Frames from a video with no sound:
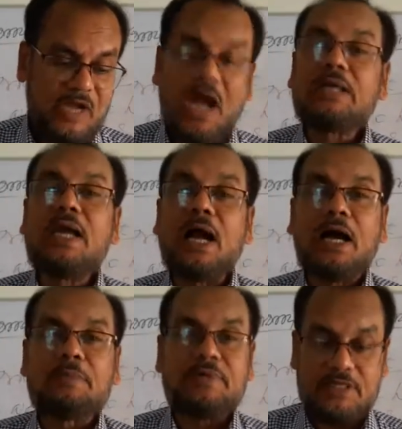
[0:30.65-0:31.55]
I
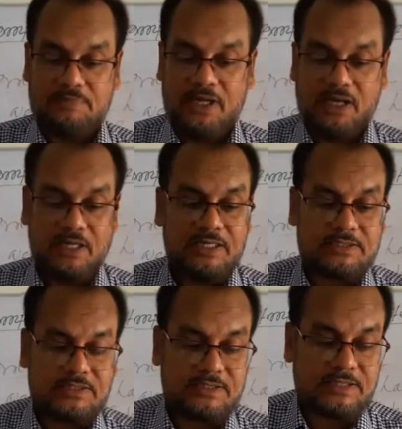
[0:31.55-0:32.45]
have given a
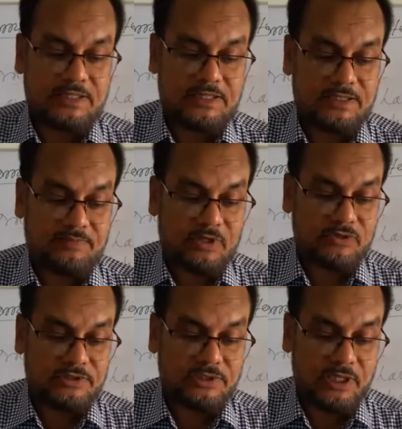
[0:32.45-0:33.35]
lecture
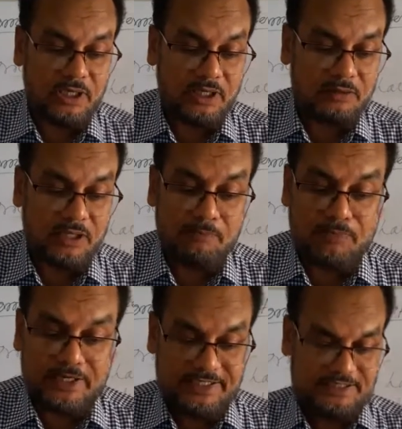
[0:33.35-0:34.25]
about
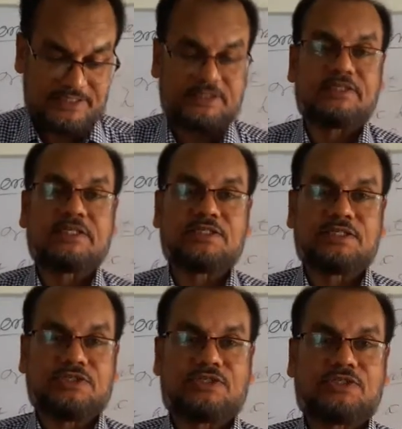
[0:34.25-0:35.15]
completing
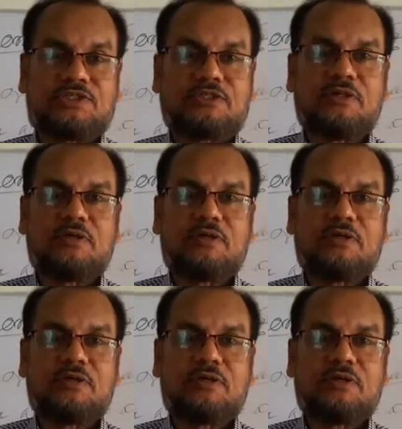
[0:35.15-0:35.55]
sentences.